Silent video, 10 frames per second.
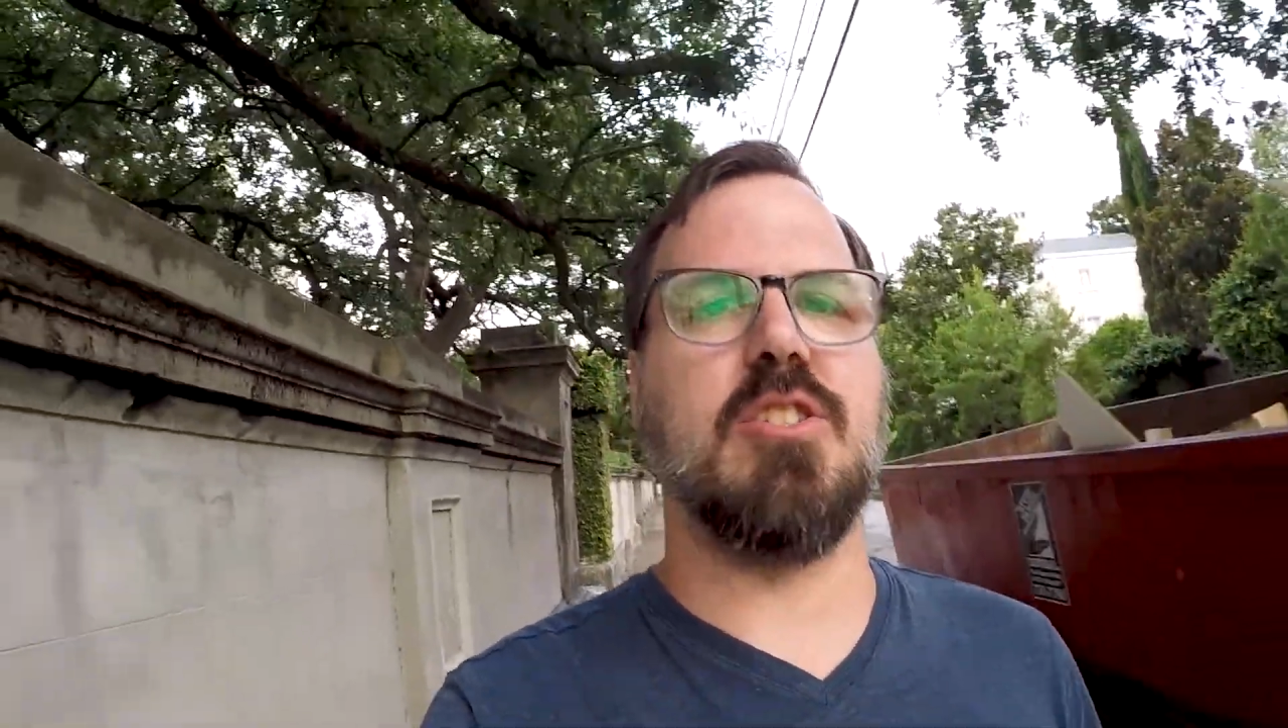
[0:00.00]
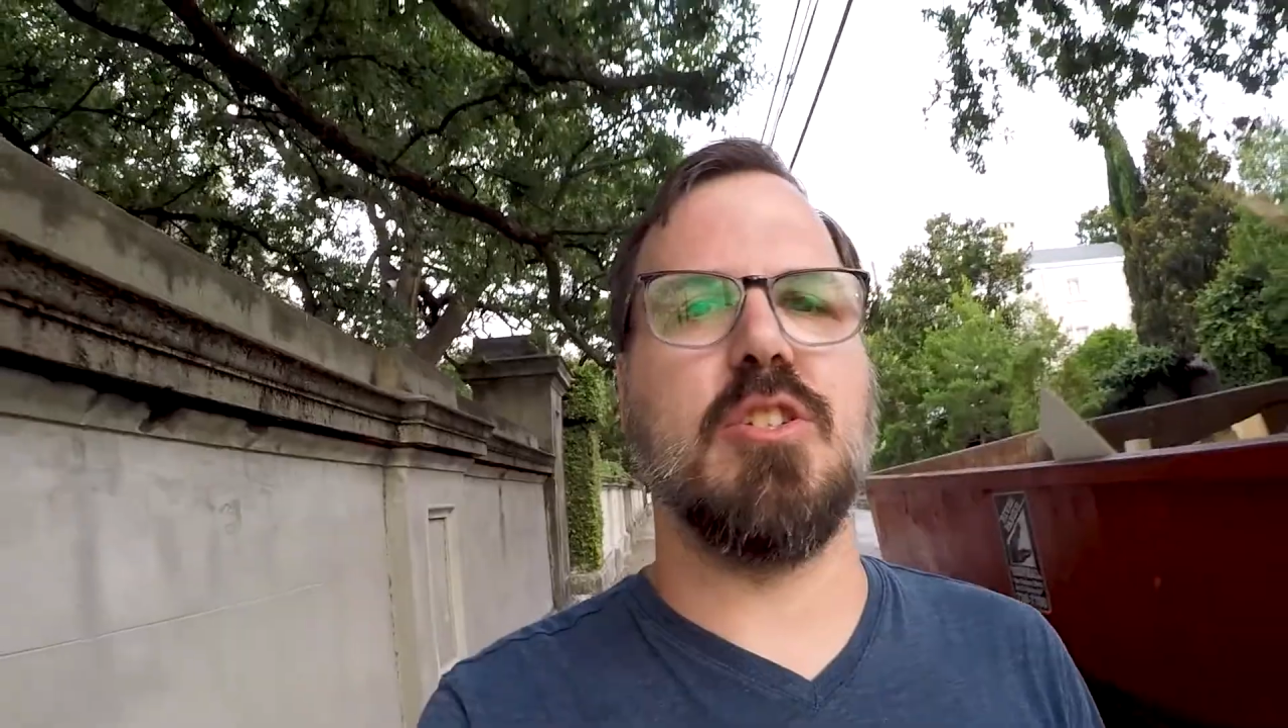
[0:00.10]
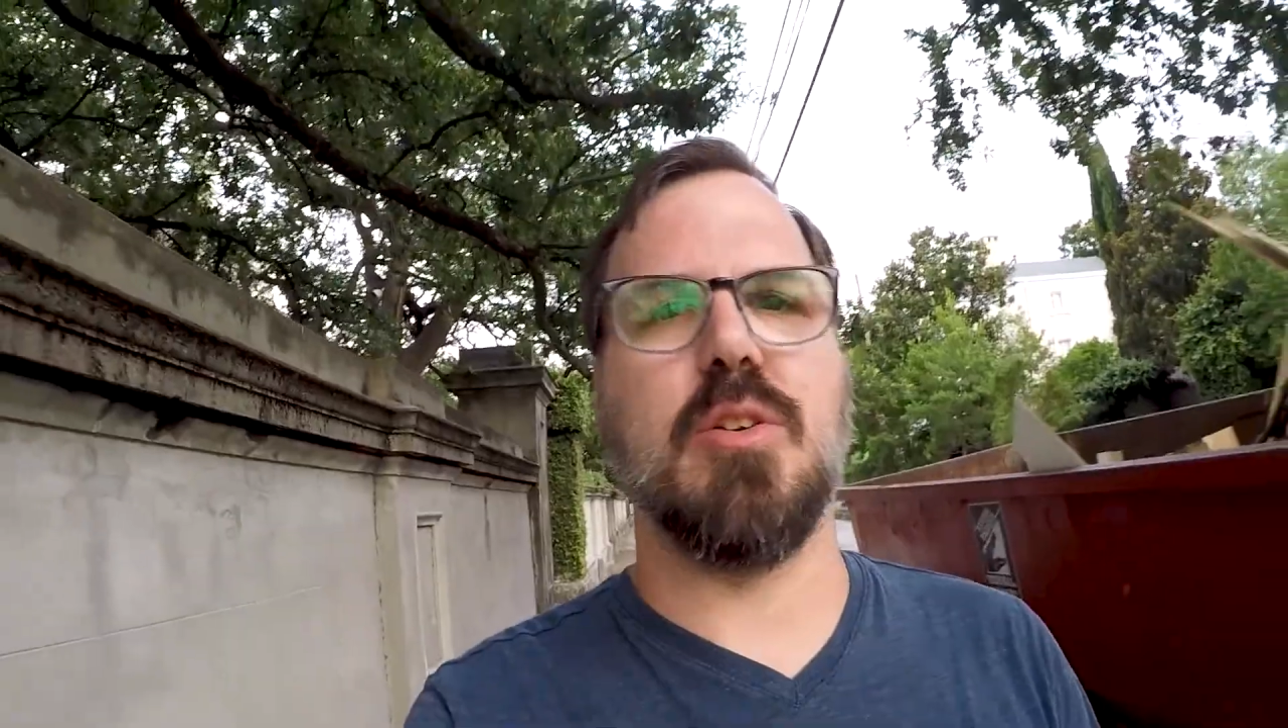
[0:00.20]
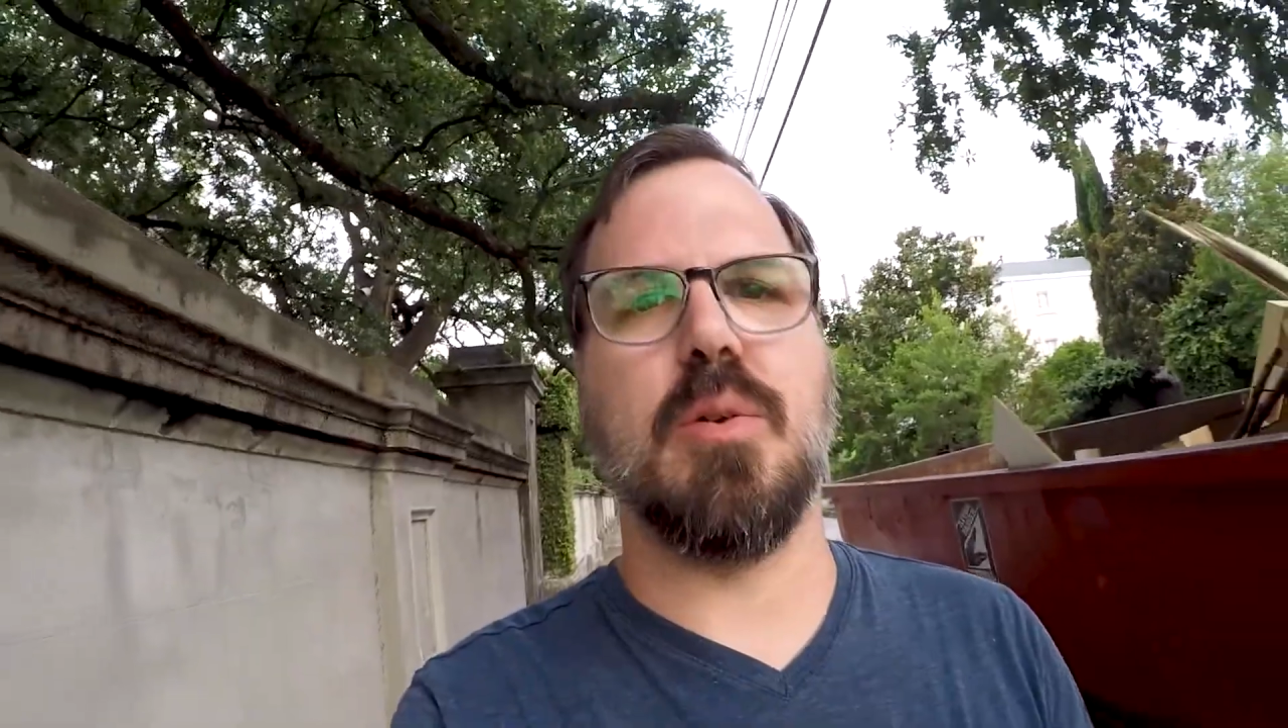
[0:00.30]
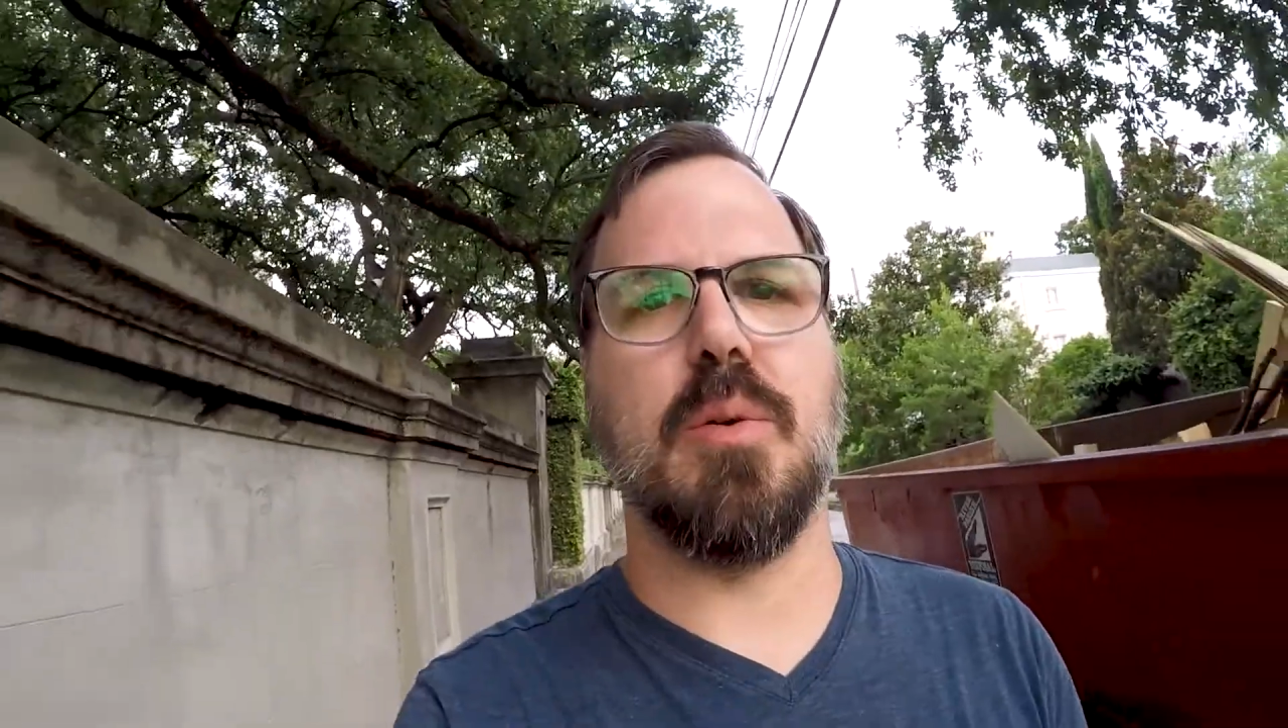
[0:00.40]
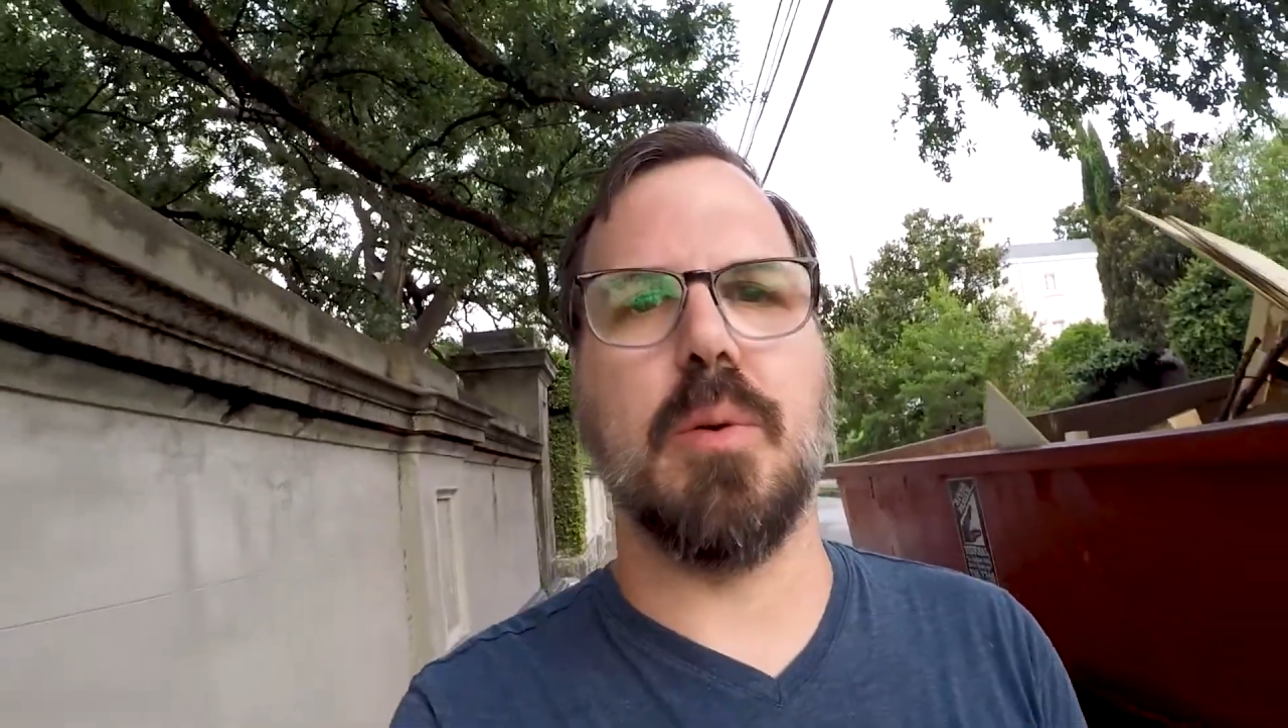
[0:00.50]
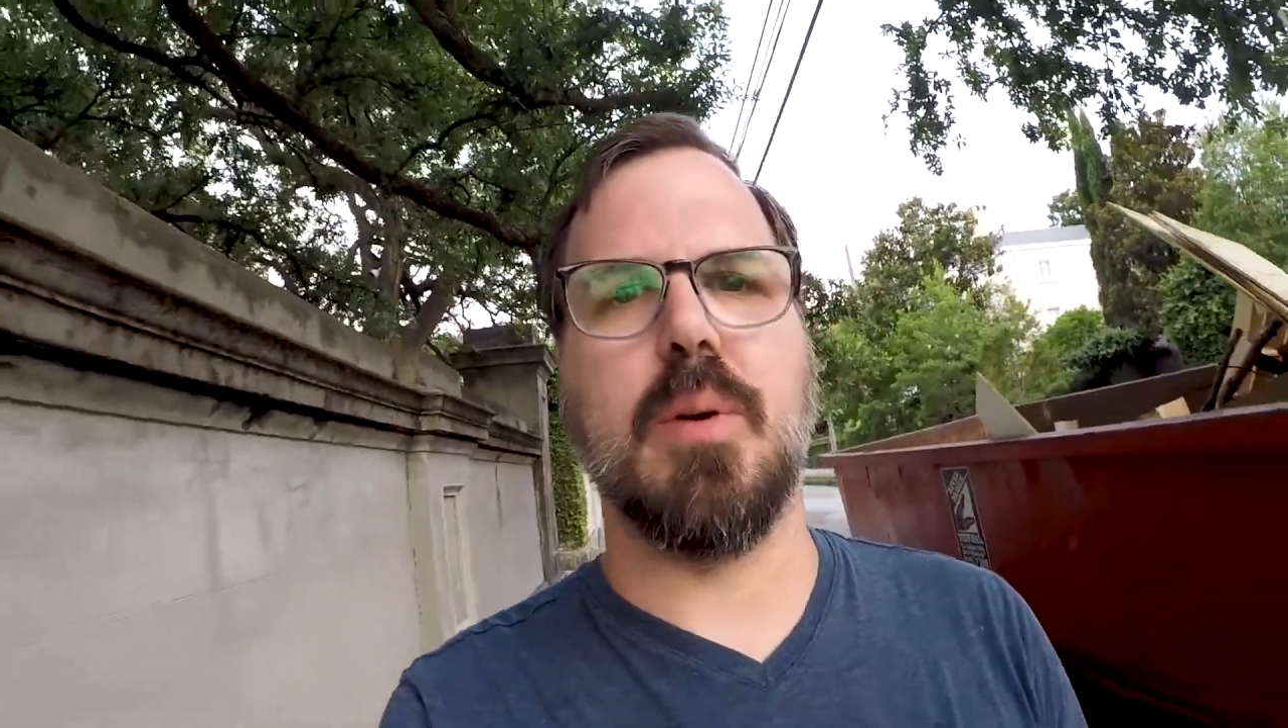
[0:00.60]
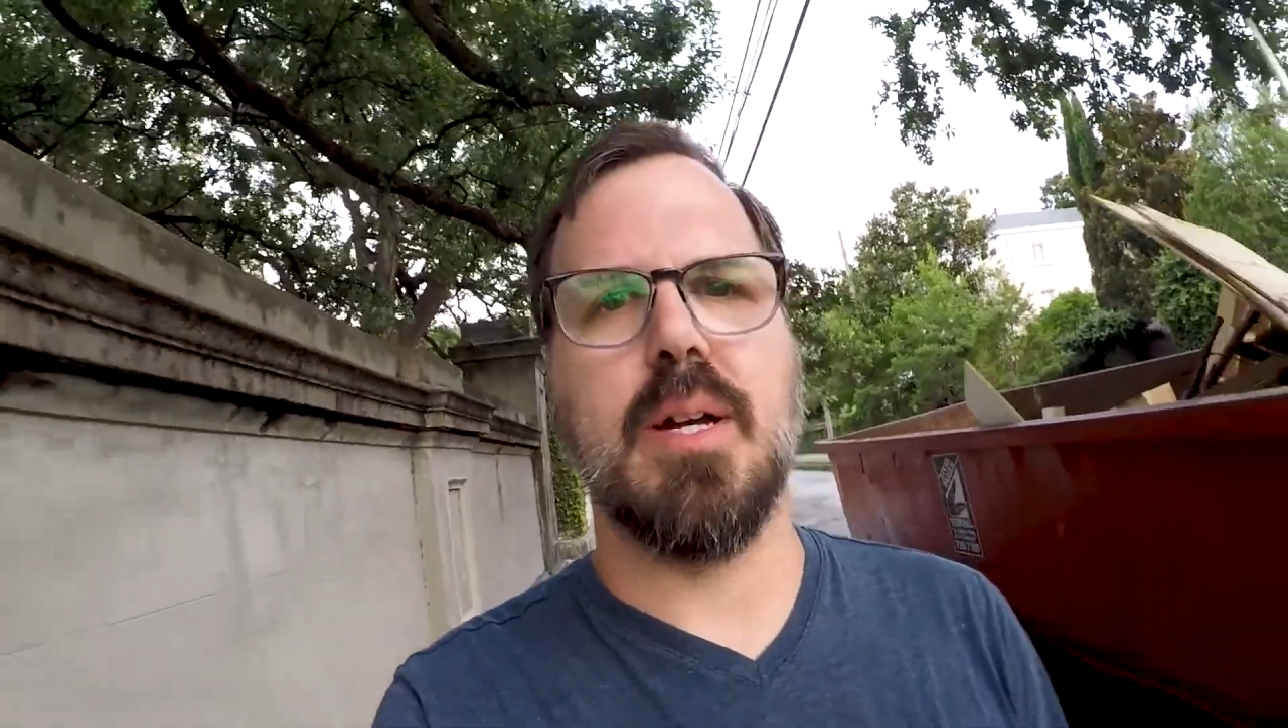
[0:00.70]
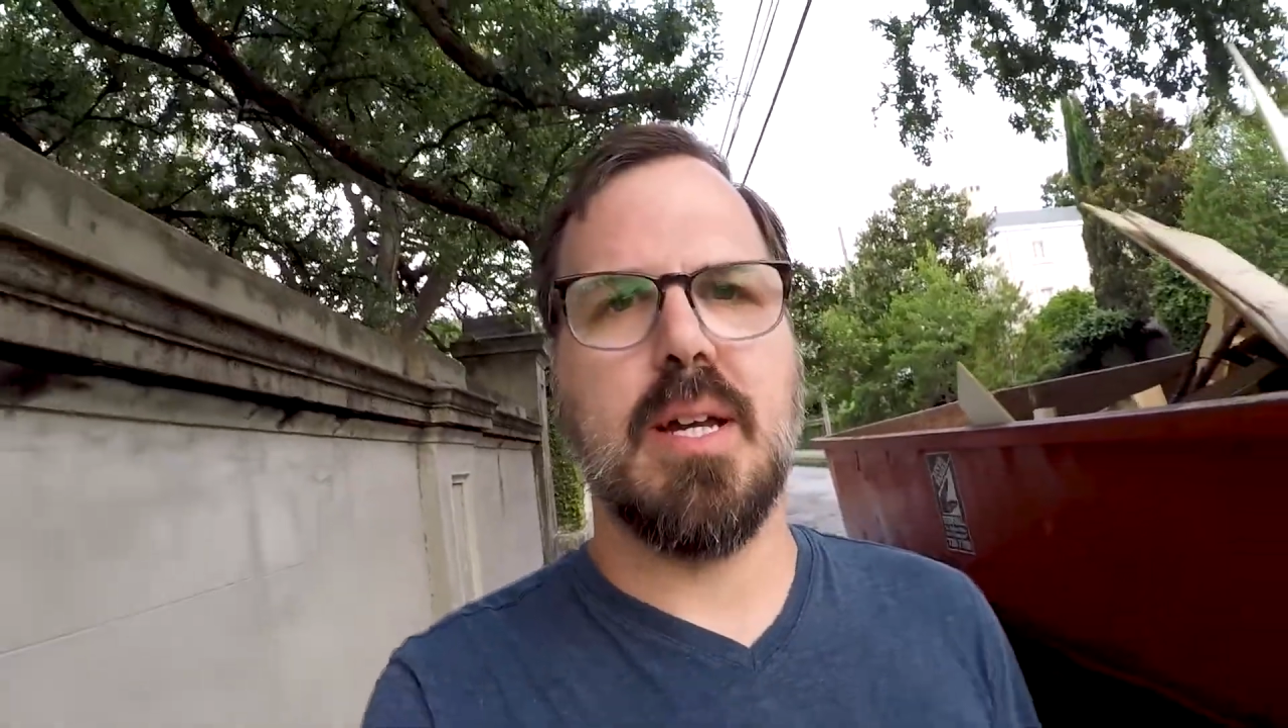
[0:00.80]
to,